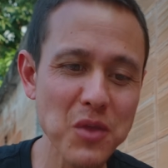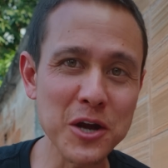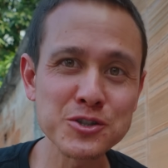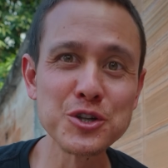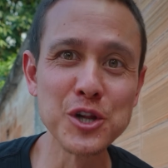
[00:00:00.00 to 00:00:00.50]

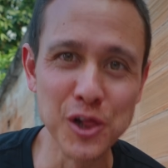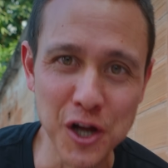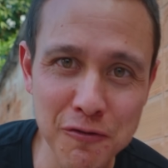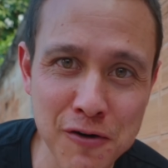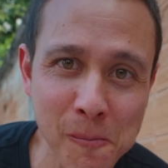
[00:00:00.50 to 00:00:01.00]
Actually
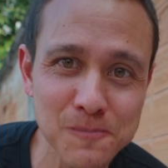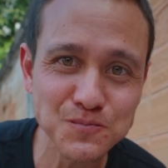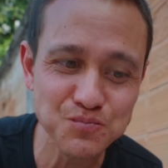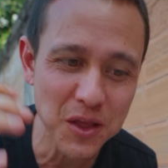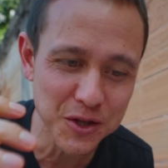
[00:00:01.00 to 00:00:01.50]
love
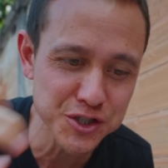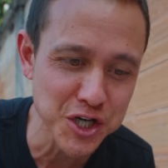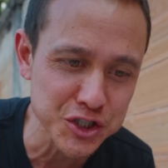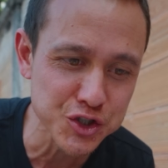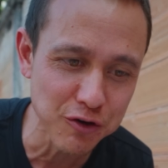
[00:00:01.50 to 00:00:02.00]
this
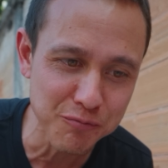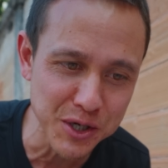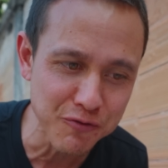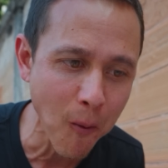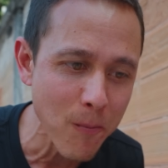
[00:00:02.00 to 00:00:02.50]
texture of
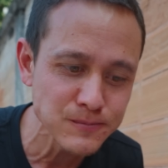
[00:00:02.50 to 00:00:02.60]
beef.